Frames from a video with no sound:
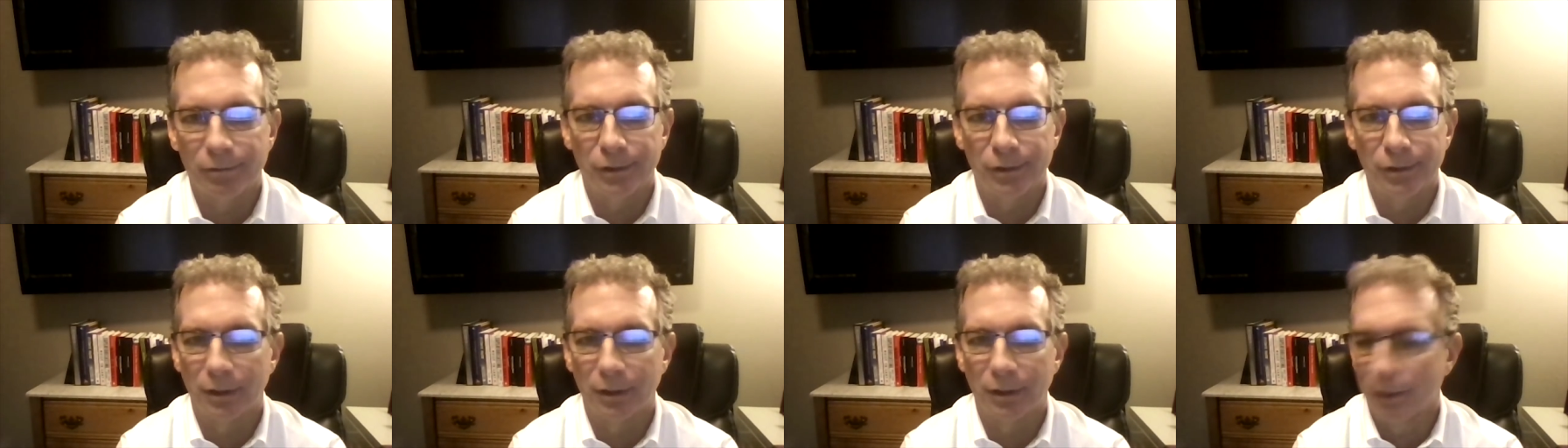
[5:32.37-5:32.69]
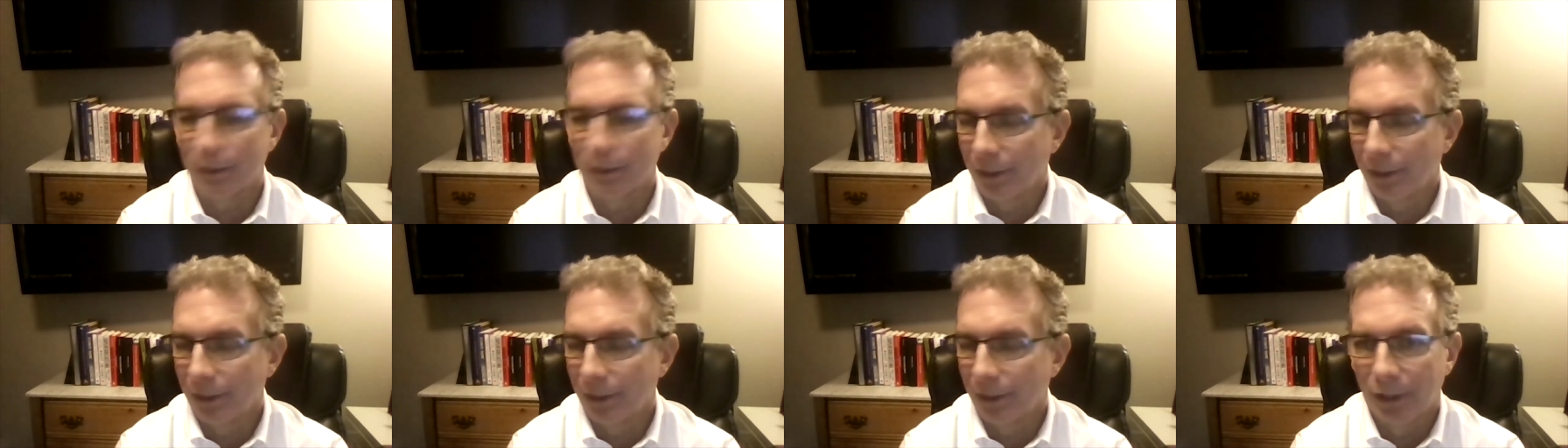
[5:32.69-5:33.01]
I
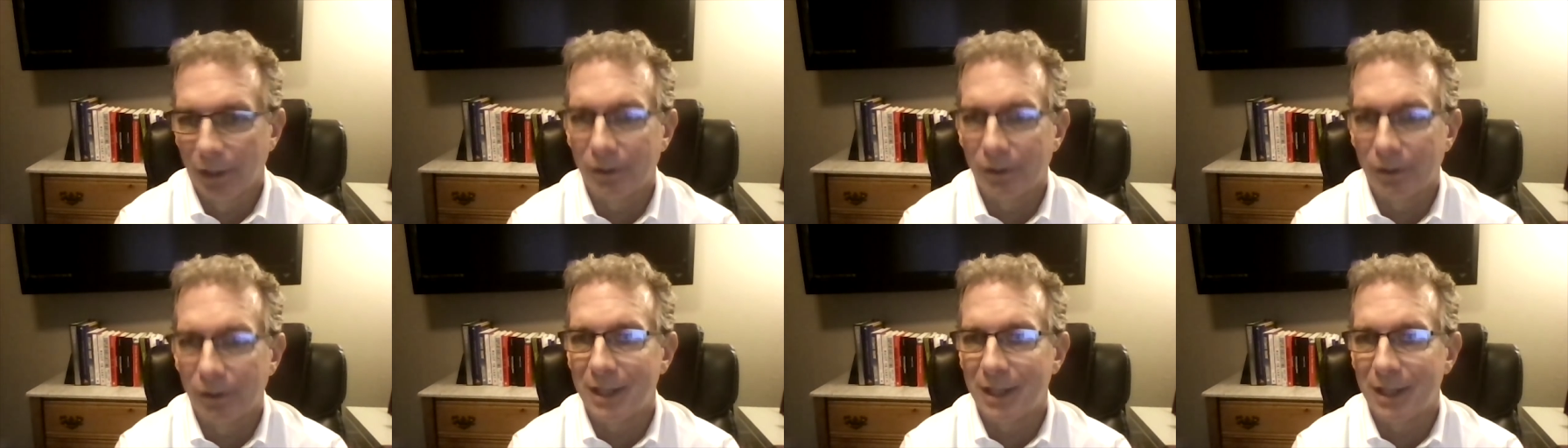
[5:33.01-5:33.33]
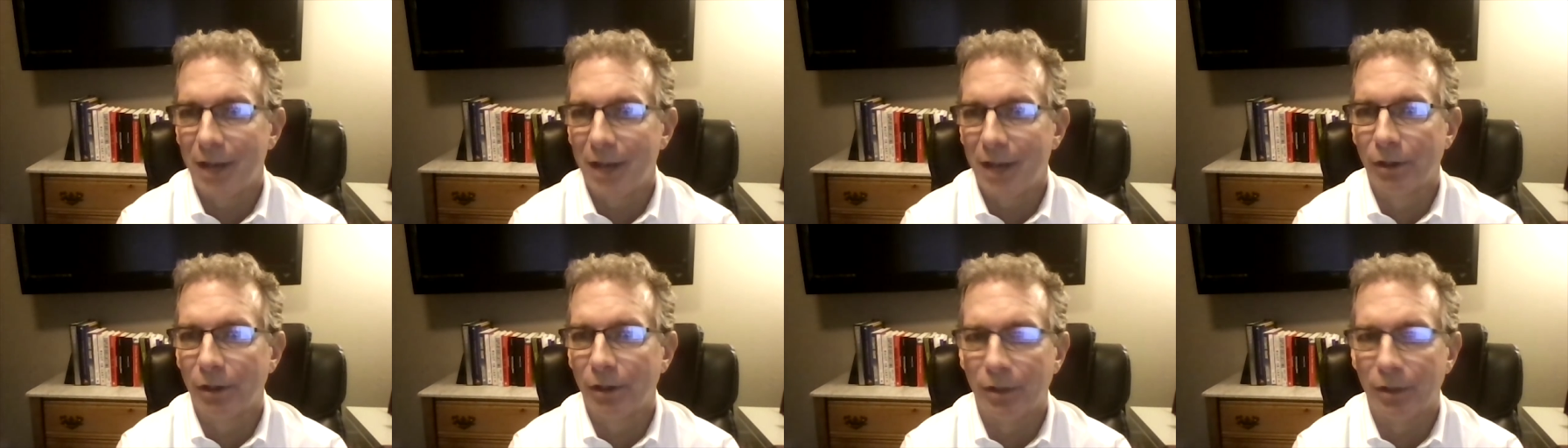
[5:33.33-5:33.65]
literally
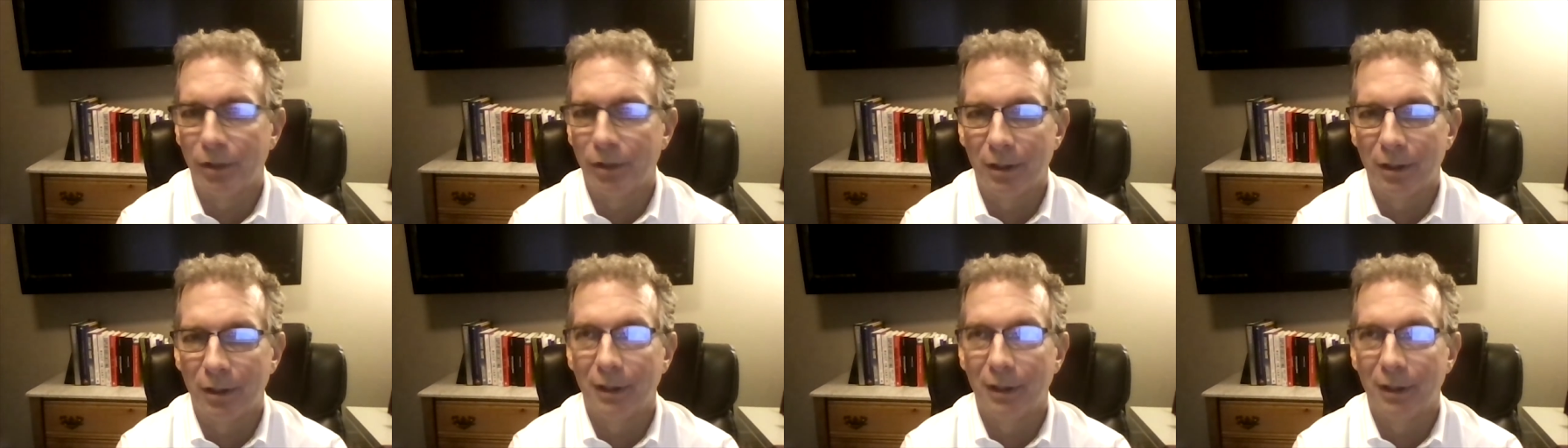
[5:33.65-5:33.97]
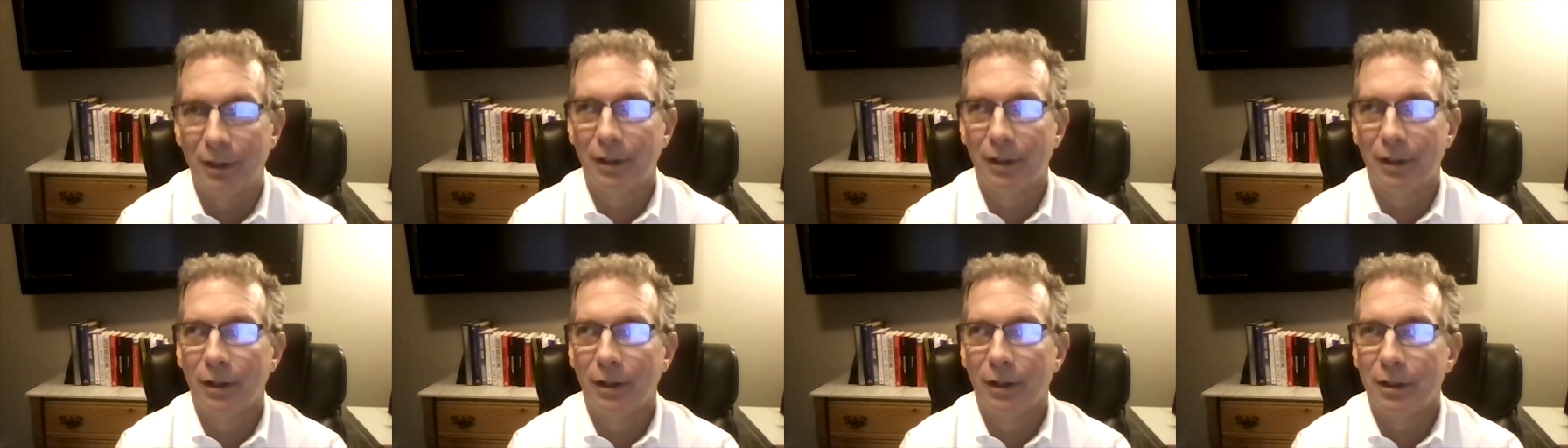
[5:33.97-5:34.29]
downloaded
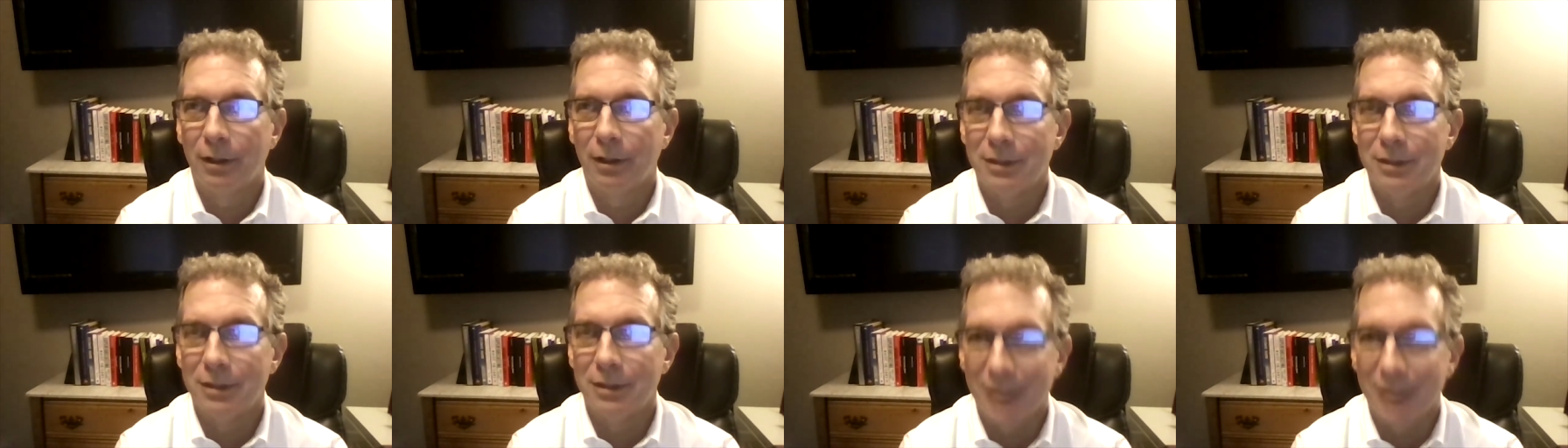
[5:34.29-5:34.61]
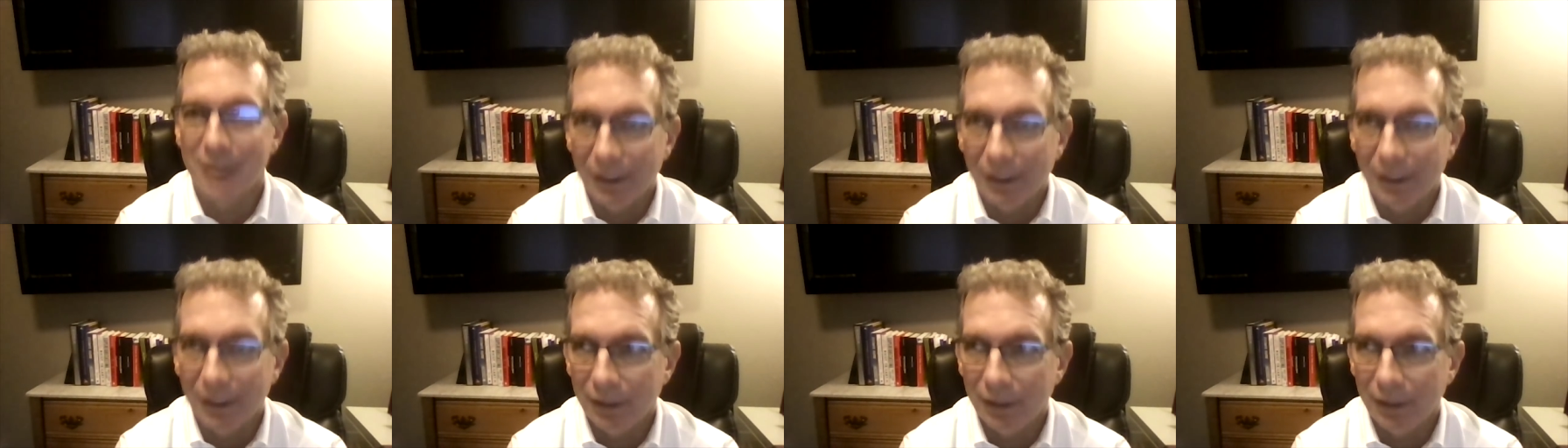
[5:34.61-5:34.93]

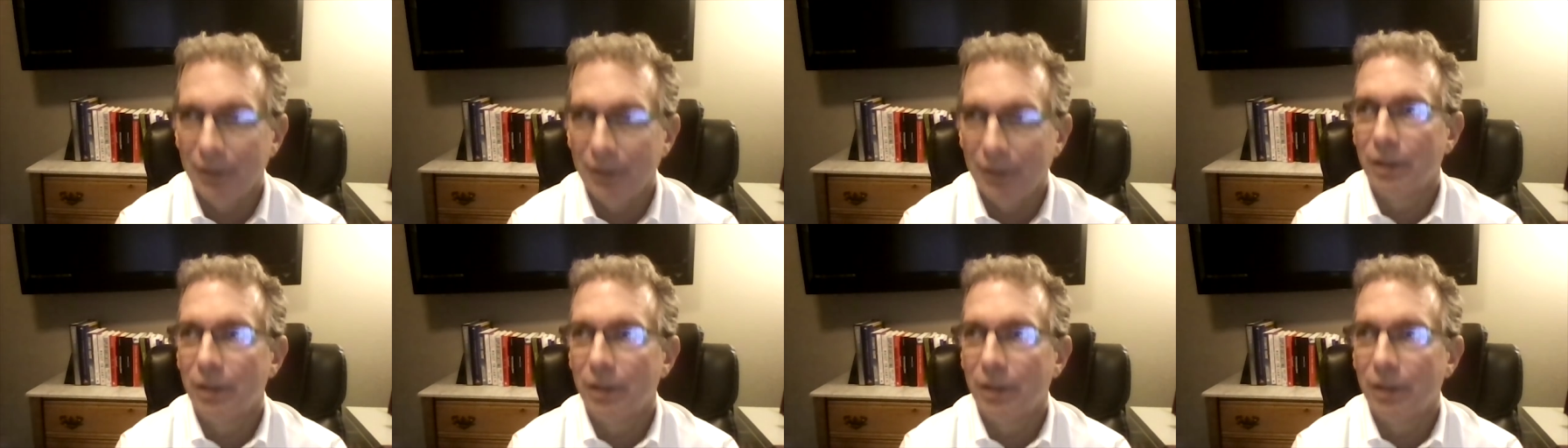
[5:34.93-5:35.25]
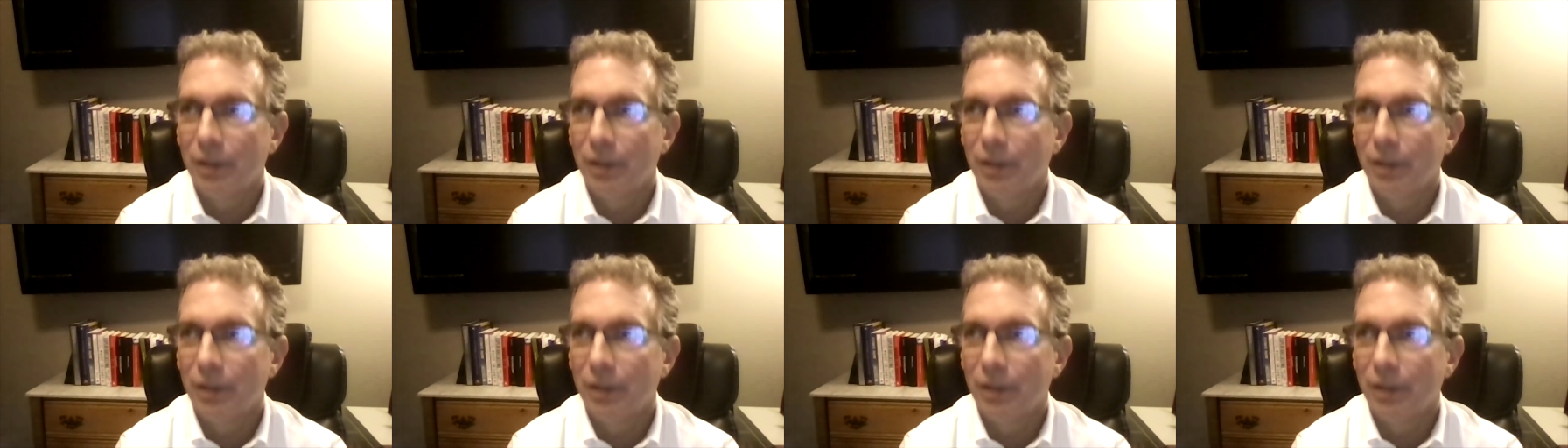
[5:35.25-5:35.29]
daily